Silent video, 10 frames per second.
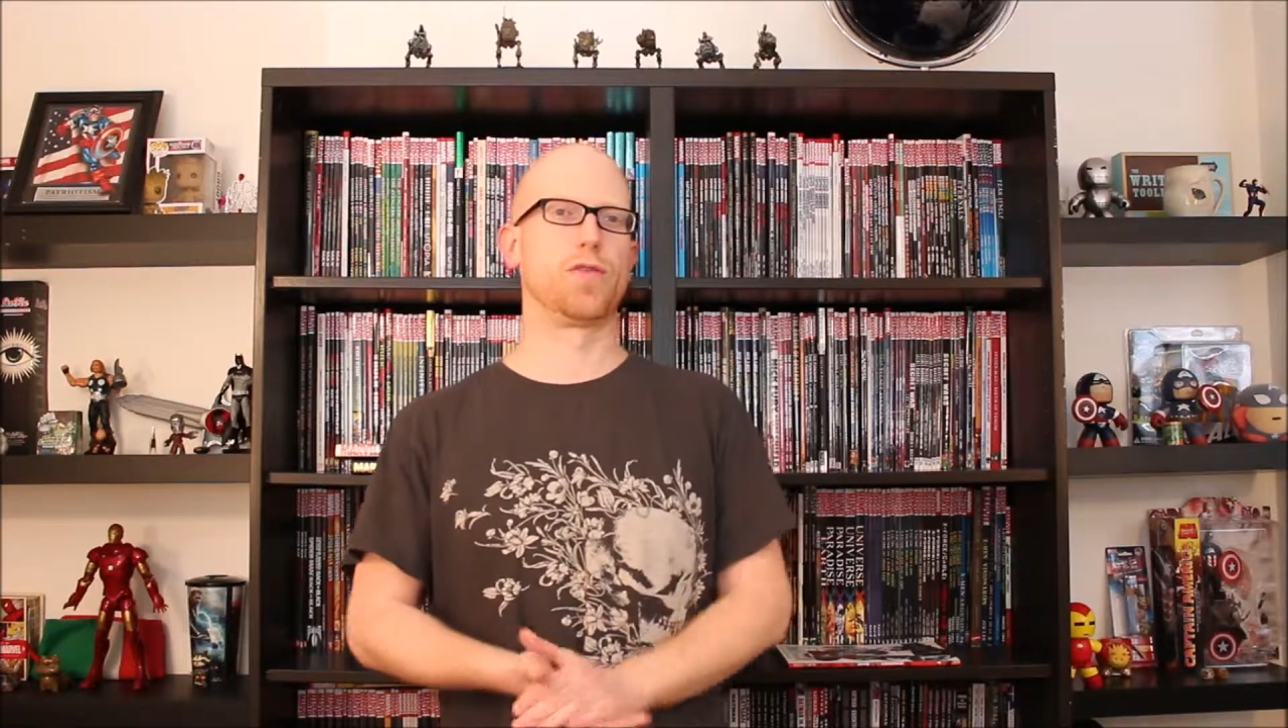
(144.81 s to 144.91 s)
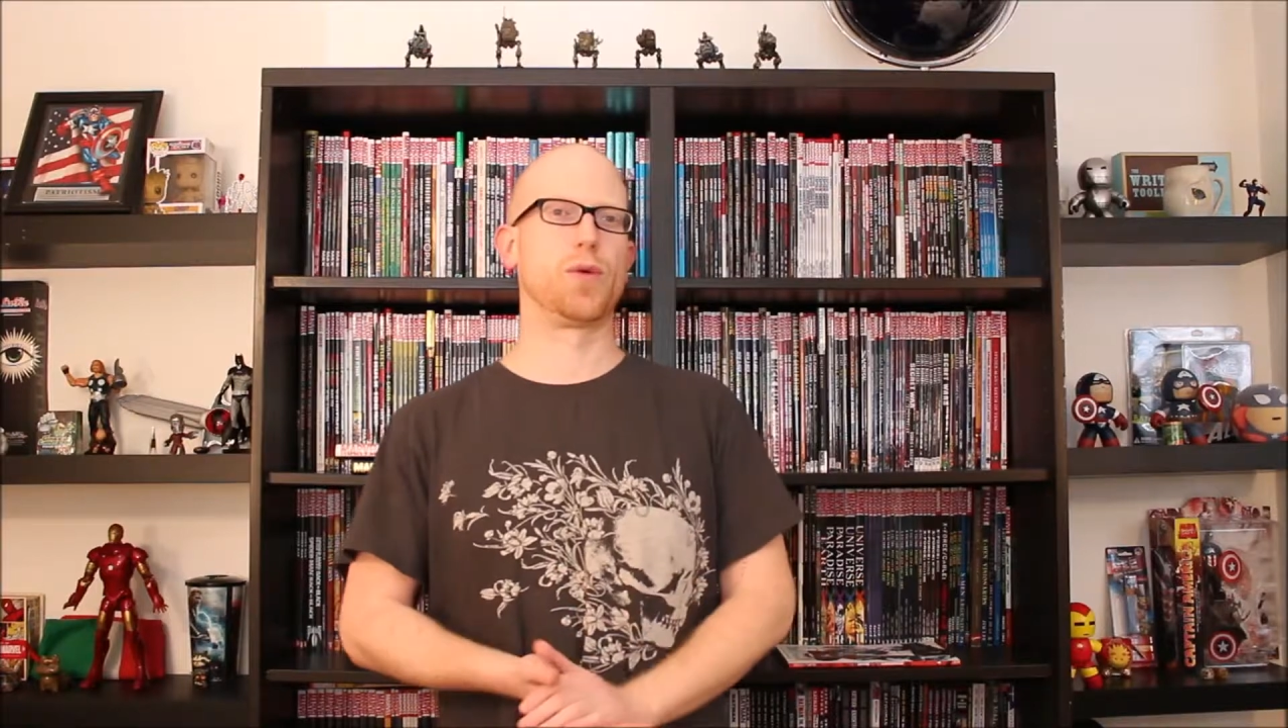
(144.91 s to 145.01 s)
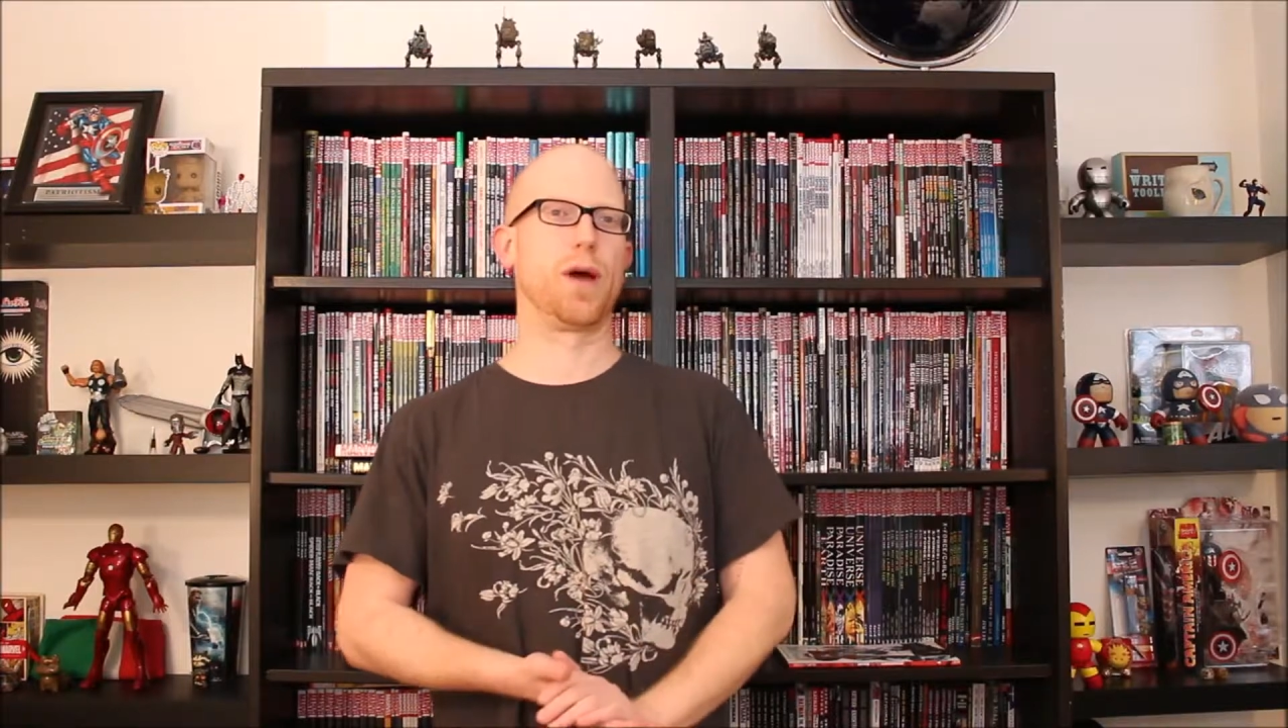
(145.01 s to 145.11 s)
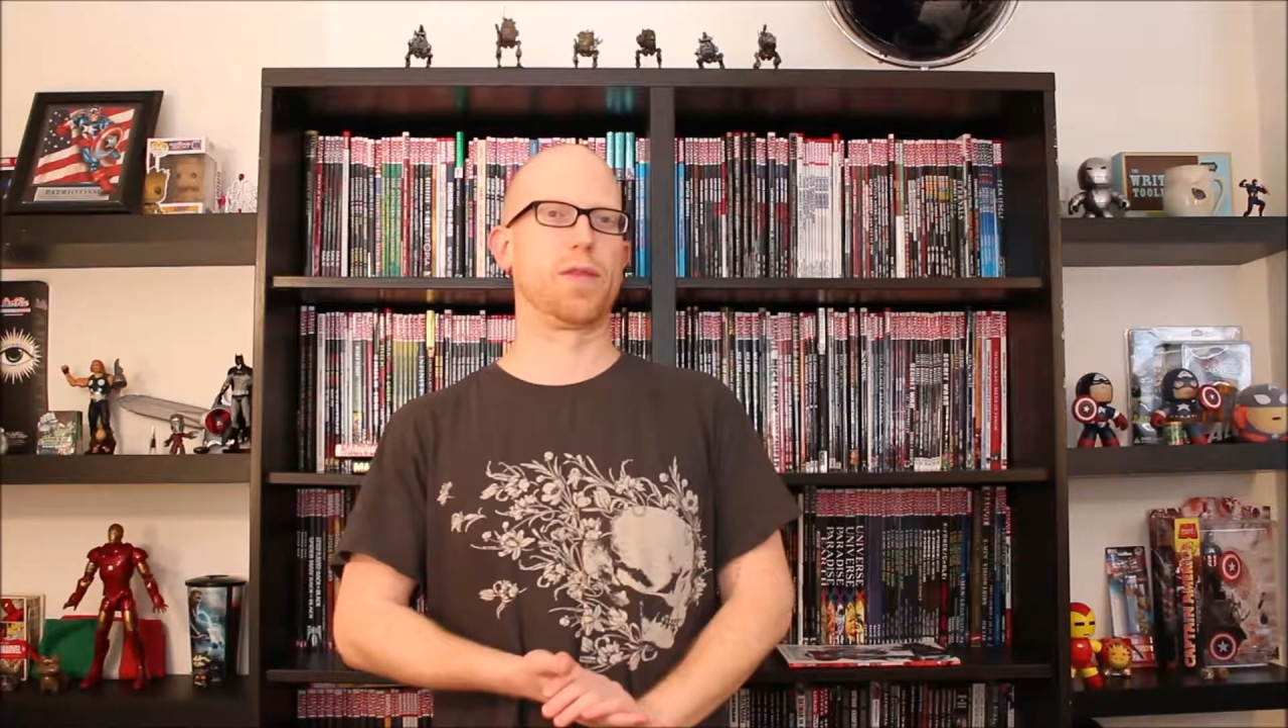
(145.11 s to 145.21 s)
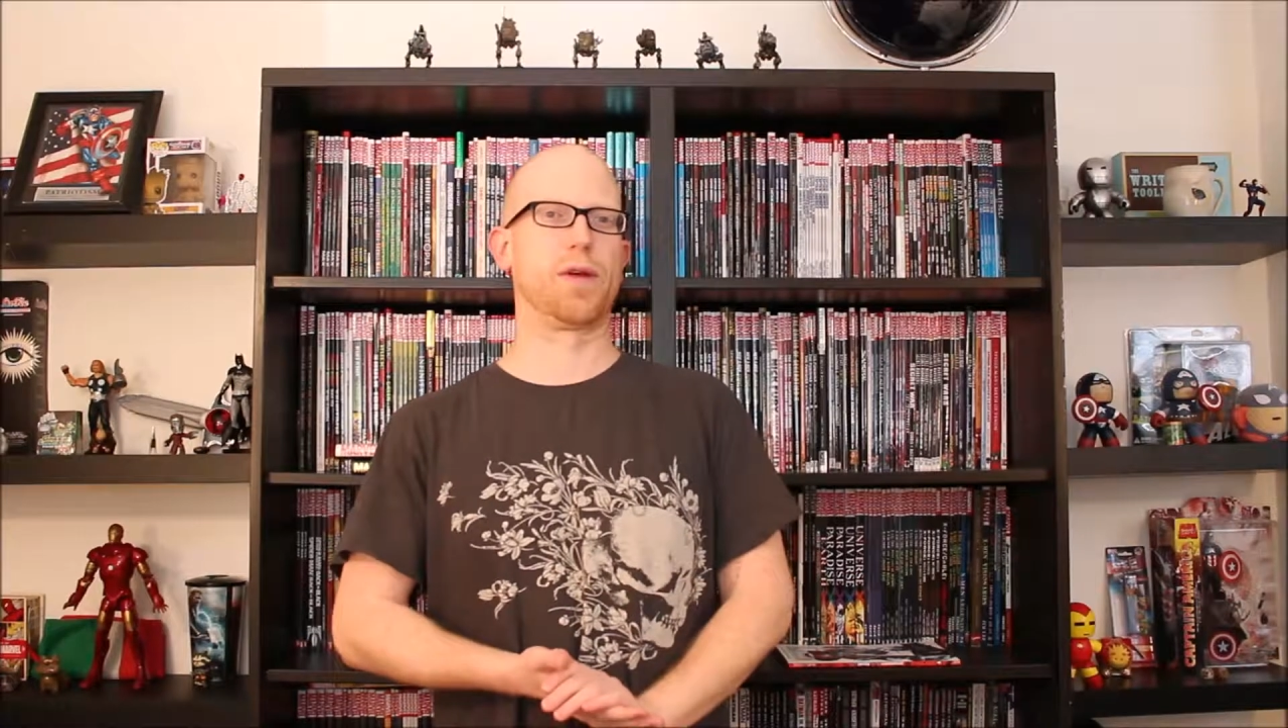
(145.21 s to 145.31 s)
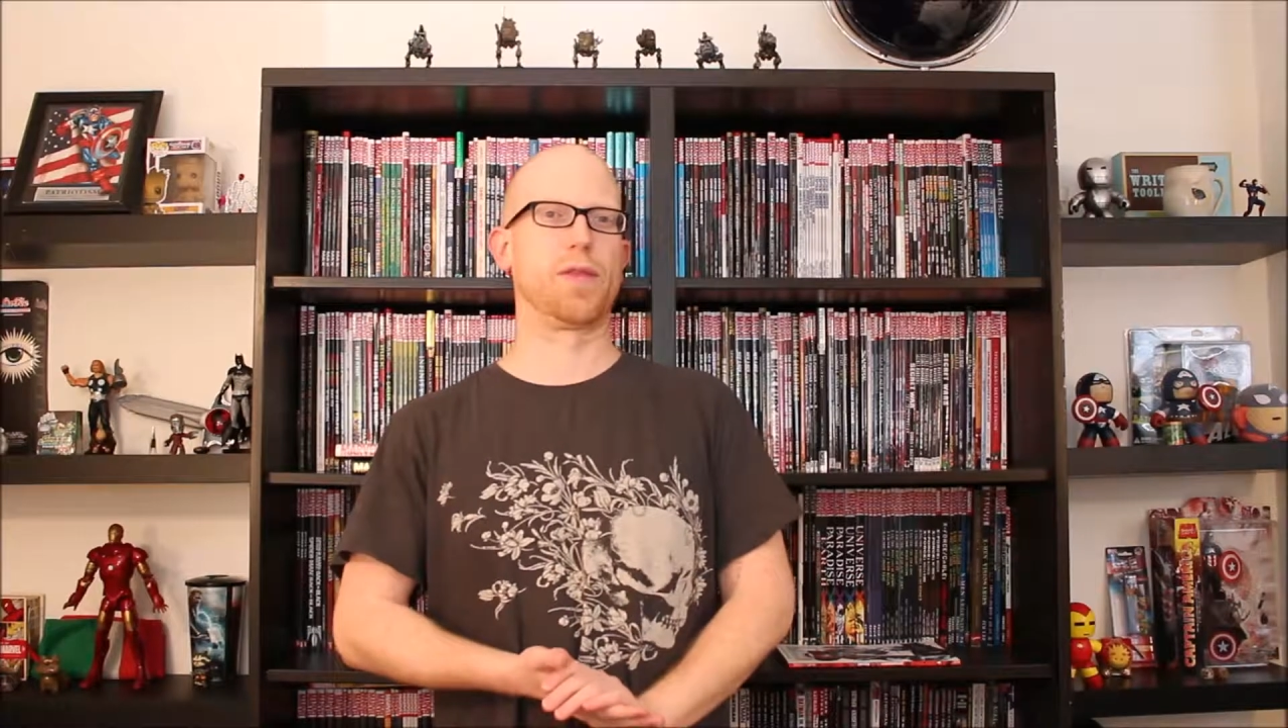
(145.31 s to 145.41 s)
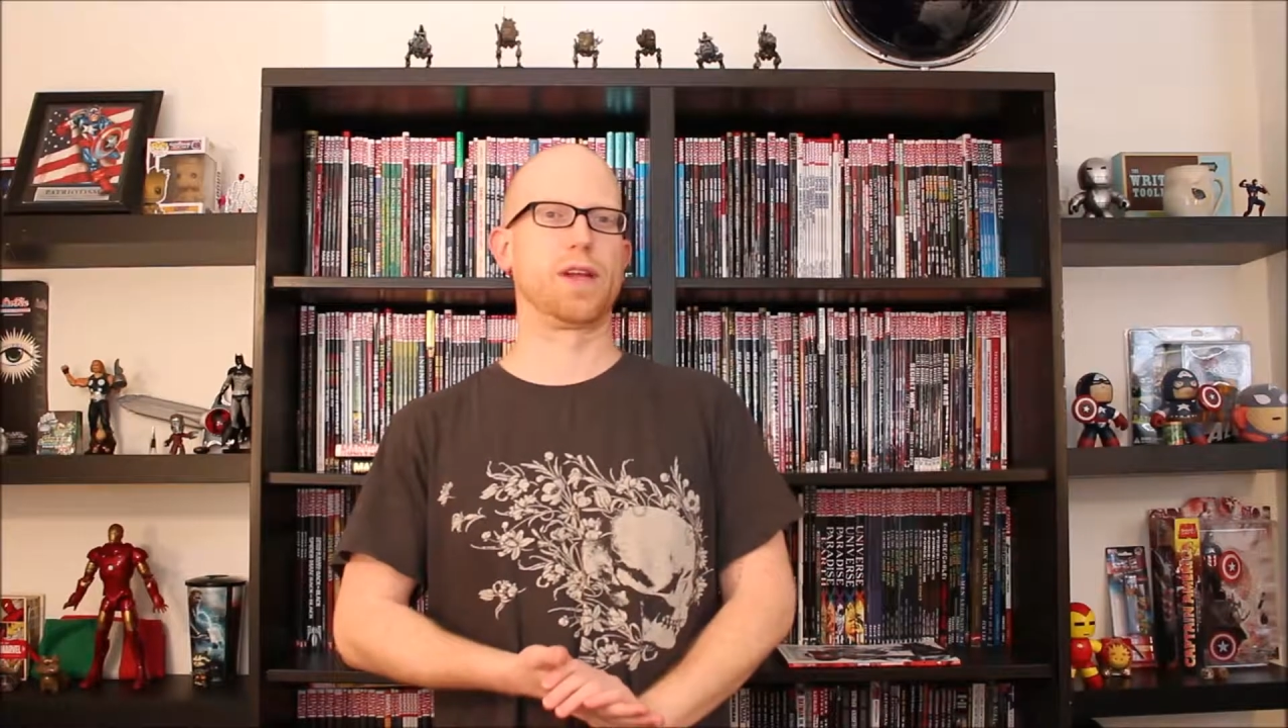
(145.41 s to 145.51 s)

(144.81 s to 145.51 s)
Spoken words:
of you out there,